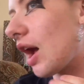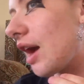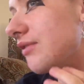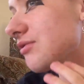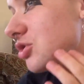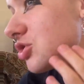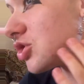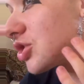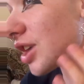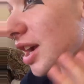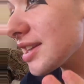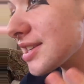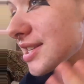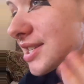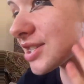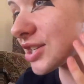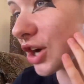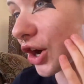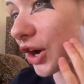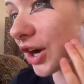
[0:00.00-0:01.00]
I just
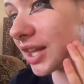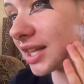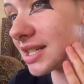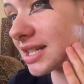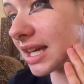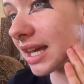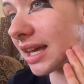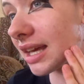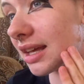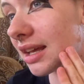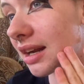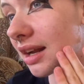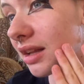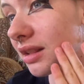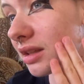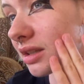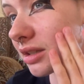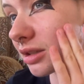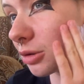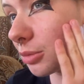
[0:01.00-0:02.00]
started to get a
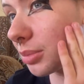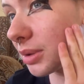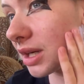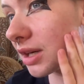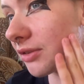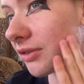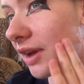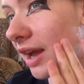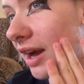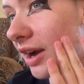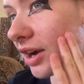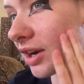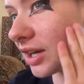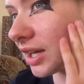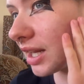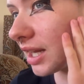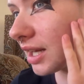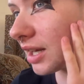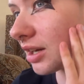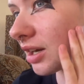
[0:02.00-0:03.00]
little bit of hair in
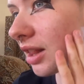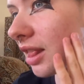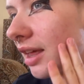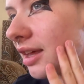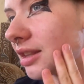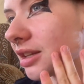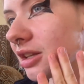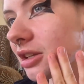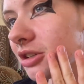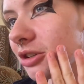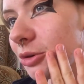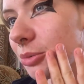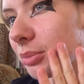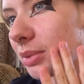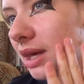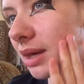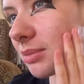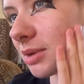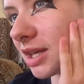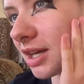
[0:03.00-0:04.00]
here, like the little
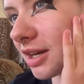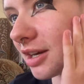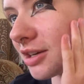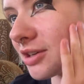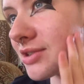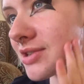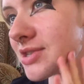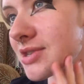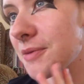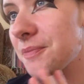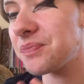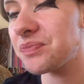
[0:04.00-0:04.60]
baby hairs.